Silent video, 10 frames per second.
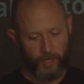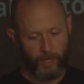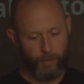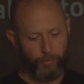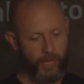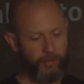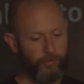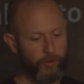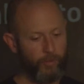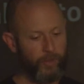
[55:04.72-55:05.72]
a
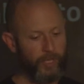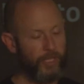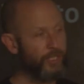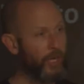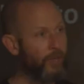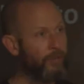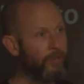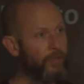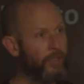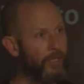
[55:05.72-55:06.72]
platform within its
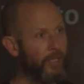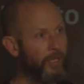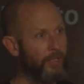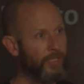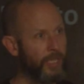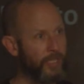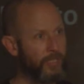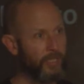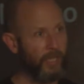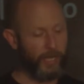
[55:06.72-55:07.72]
own in the
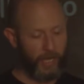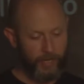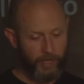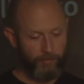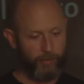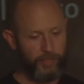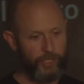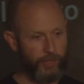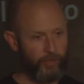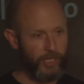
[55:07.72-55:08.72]
sense that like I come from a
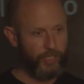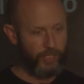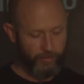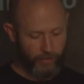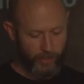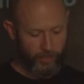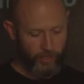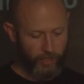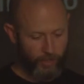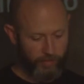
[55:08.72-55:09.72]
generation of like
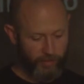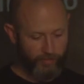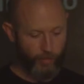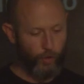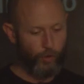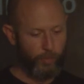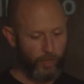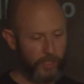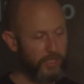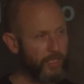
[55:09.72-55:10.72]
loving photo
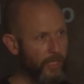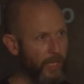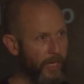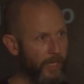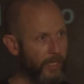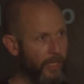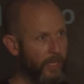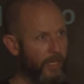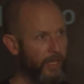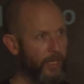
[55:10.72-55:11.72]
books and like
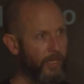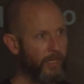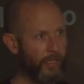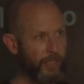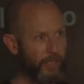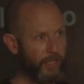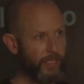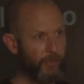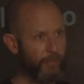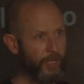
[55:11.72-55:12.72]
like
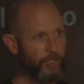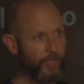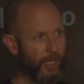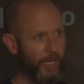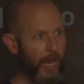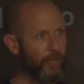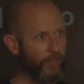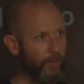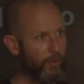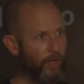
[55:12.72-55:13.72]
seeing pictures on a
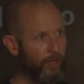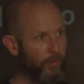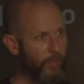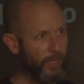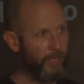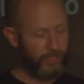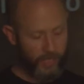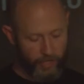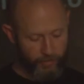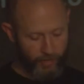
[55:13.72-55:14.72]
gallery wall, but it's
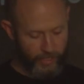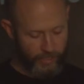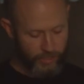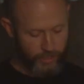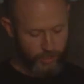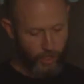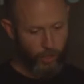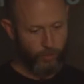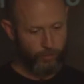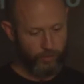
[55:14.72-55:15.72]
kind of like it's its
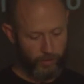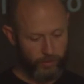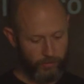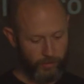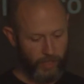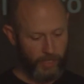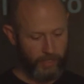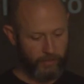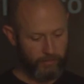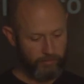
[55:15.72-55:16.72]
own
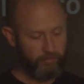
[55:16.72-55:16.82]
like